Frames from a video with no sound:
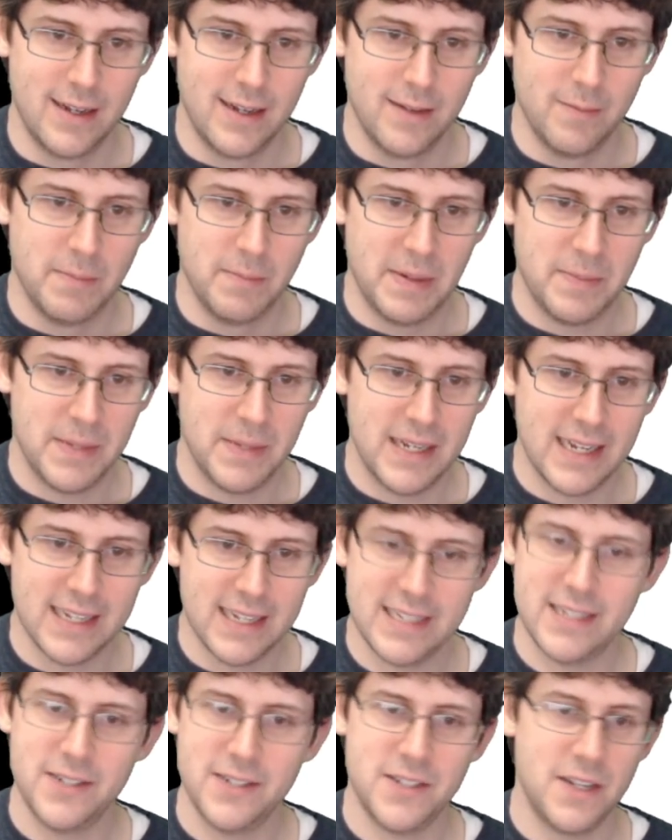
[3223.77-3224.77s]
But
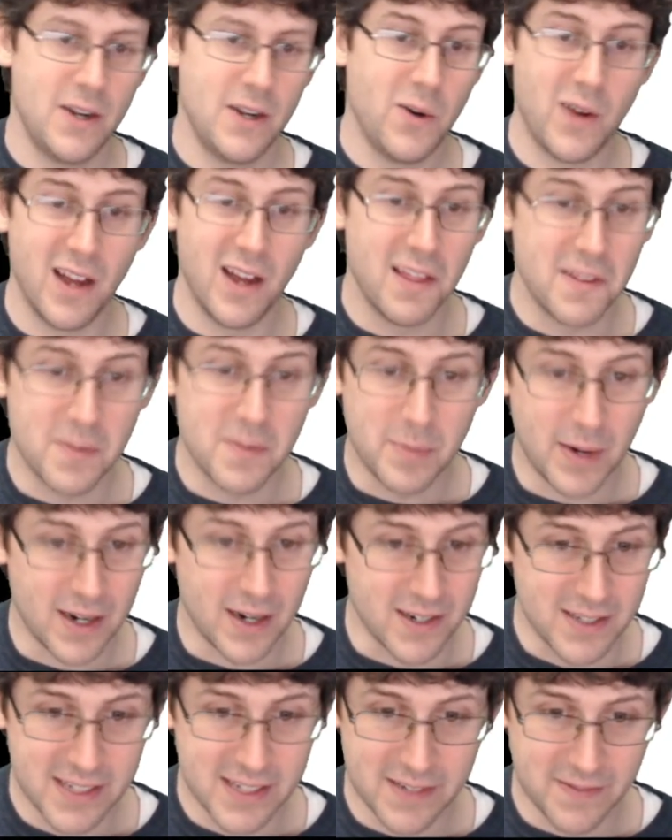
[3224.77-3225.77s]
because there's no other
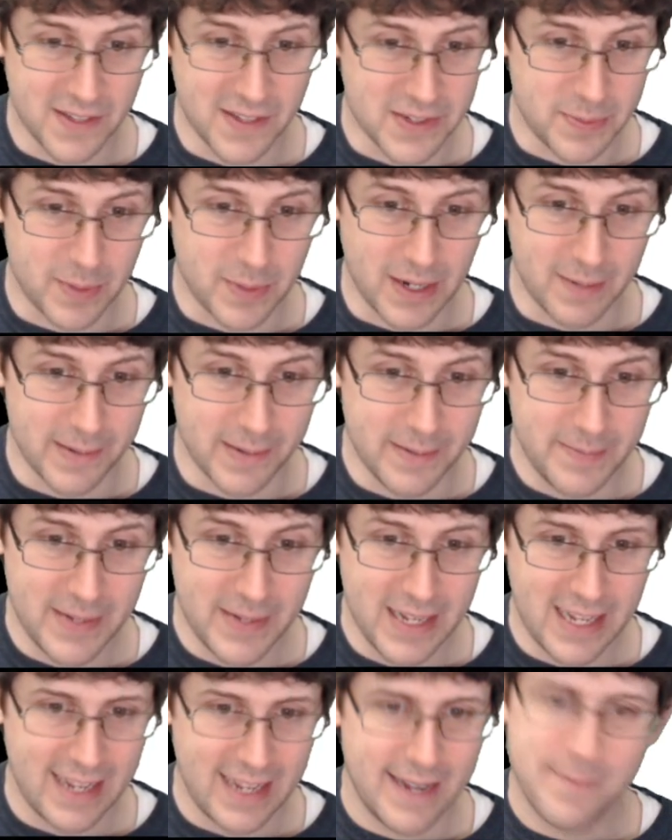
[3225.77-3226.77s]
parts of this problem,
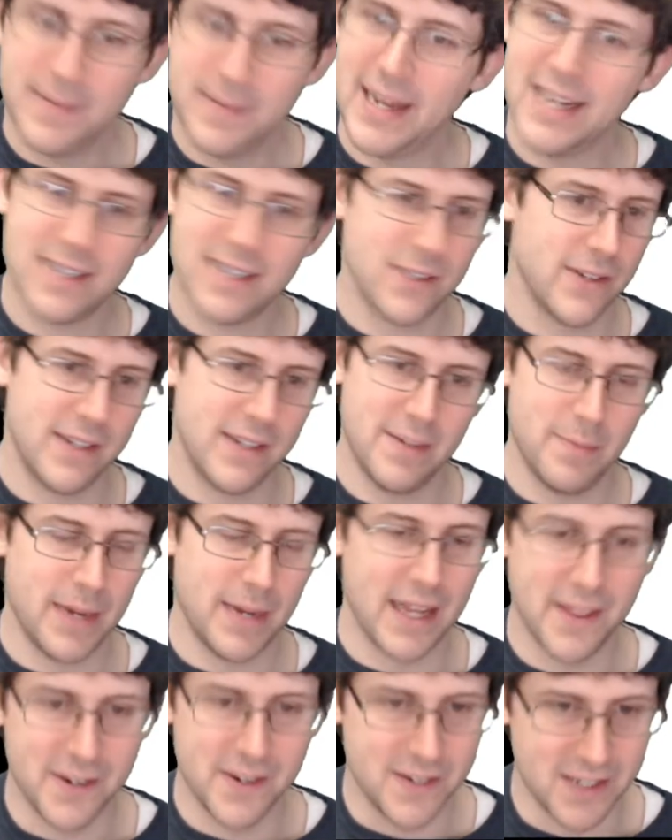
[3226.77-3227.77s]
I'm not going to
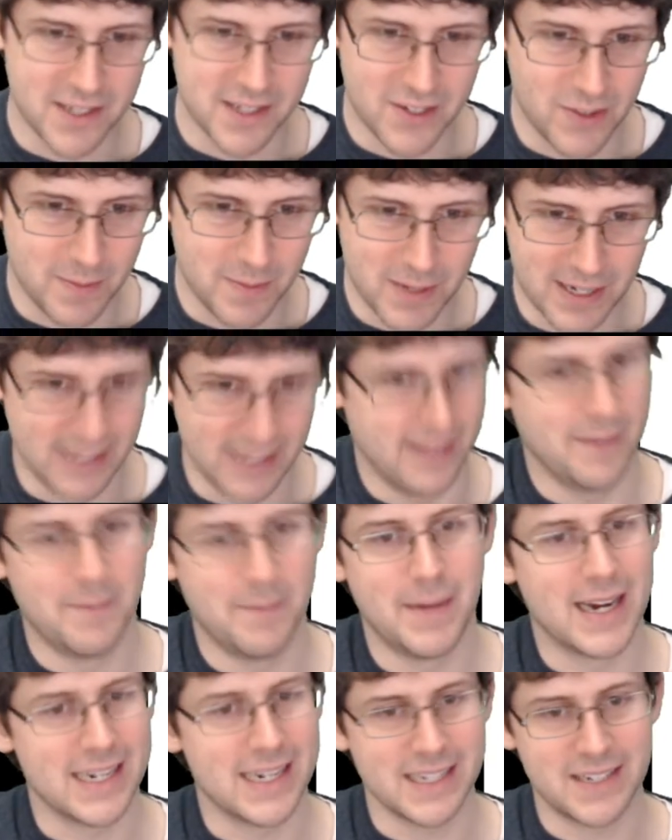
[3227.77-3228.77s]
bother distributing the
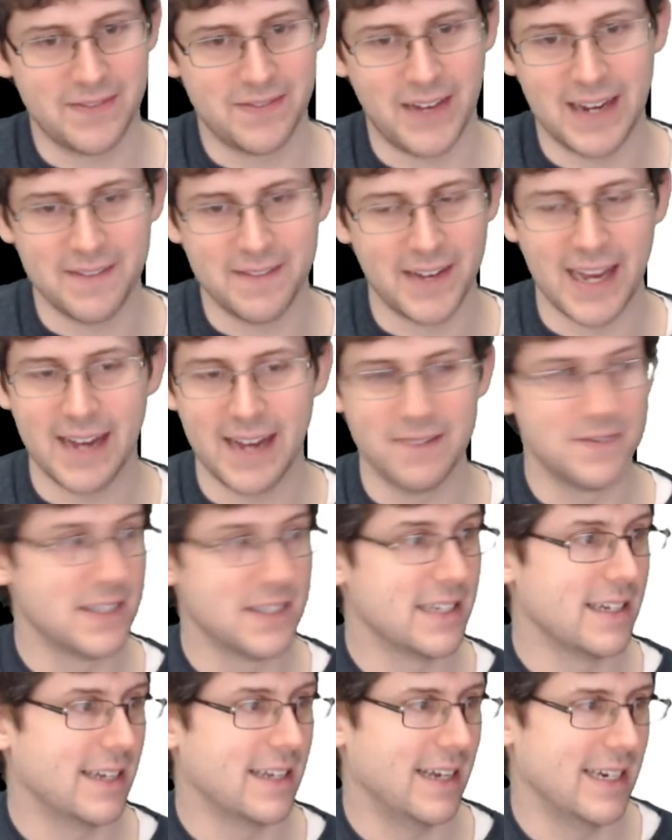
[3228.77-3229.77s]

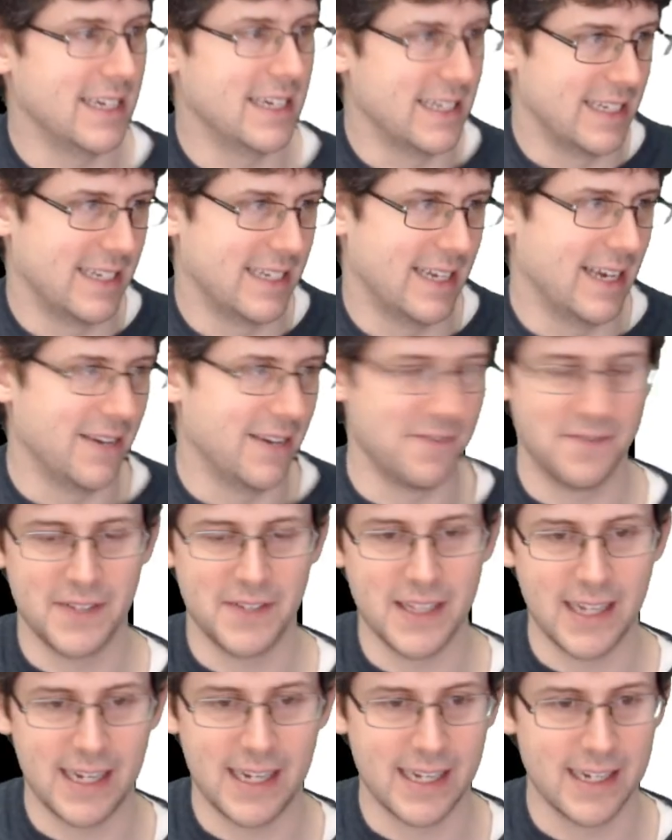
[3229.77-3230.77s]
-5/2. I don't
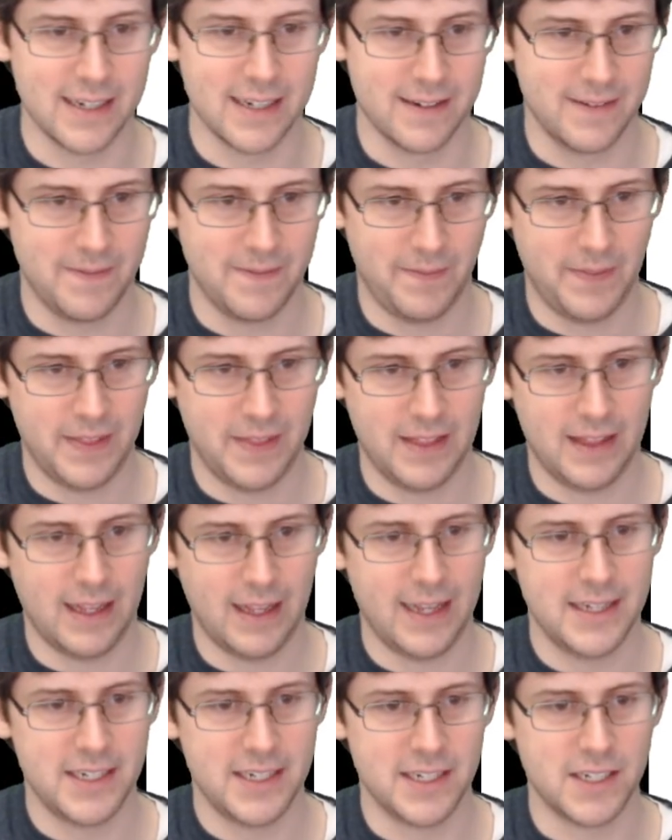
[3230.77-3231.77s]
feel like it.
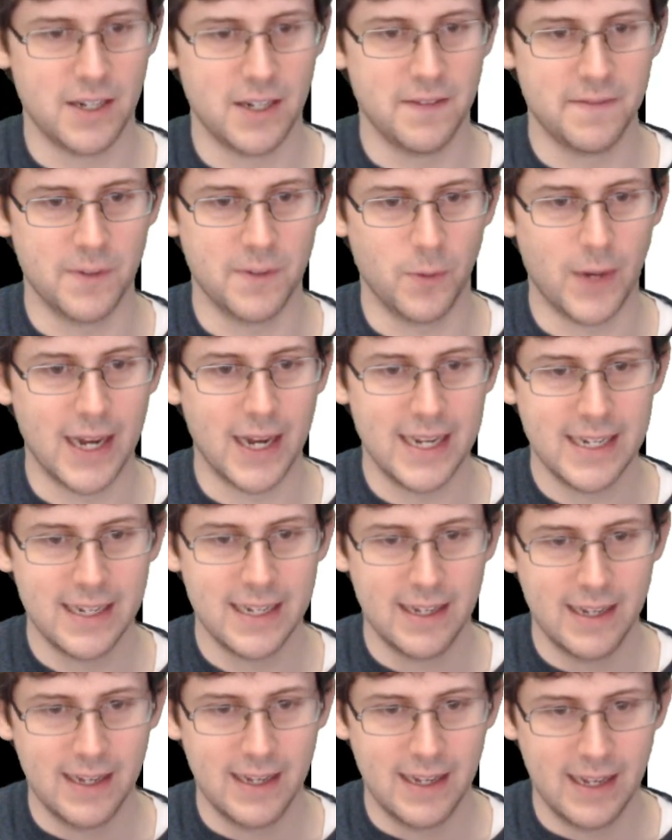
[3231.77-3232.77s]
I'll just solve for y,
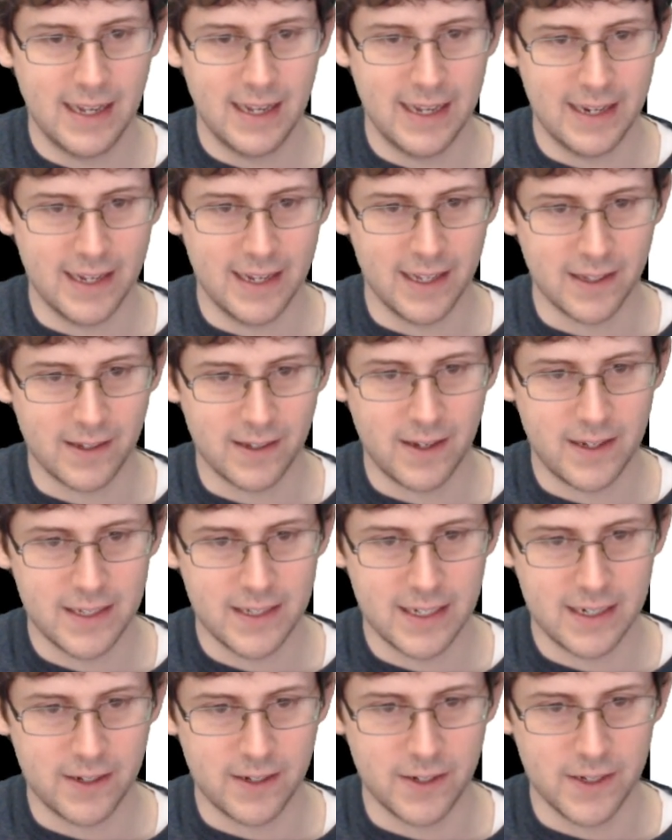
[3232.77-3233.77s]
and I'll call
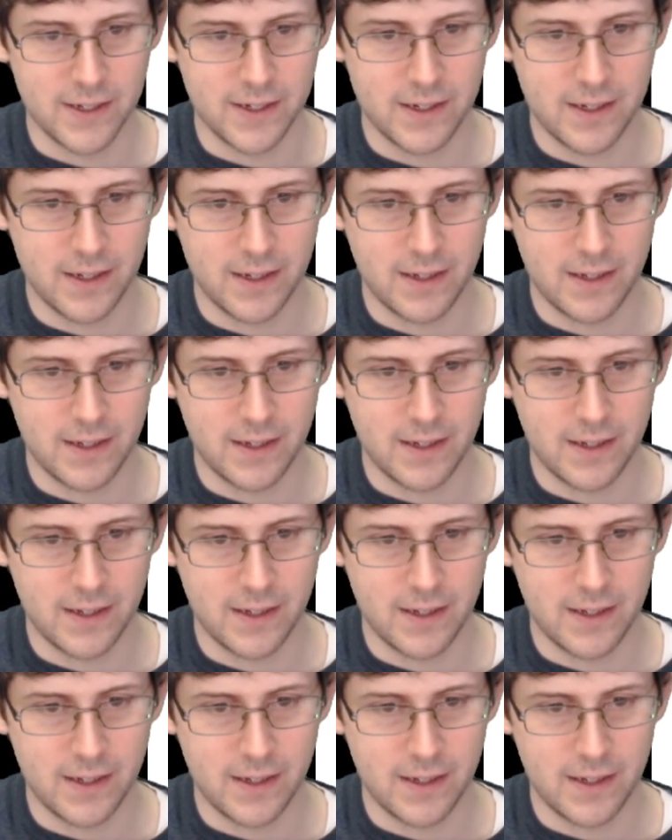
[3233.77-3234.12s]
it good.